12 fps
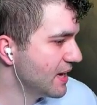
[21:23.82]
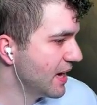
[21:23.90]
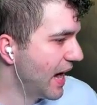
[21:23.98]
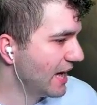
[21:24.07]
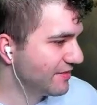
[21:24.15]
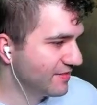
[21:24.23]

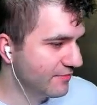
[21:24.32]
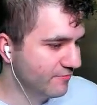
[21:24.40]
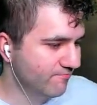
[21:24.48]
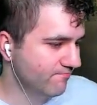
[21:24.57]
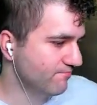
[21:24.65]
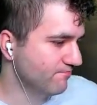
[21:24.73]

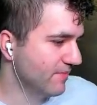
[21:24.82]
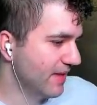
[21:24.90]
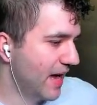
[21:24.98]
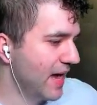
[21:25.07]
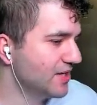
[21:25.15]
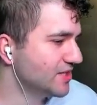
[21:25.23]

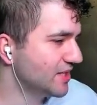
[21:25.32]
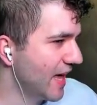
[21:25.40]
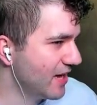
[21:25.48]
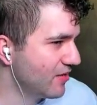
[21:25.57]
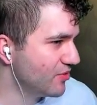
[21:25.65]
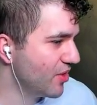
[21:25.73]
Actually, I
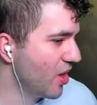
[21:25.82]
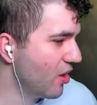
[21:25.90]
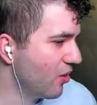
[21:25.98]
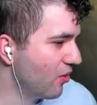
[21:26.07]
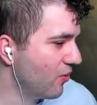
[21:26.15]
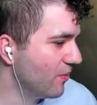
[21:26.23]
don't
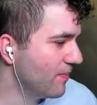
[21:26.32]
know.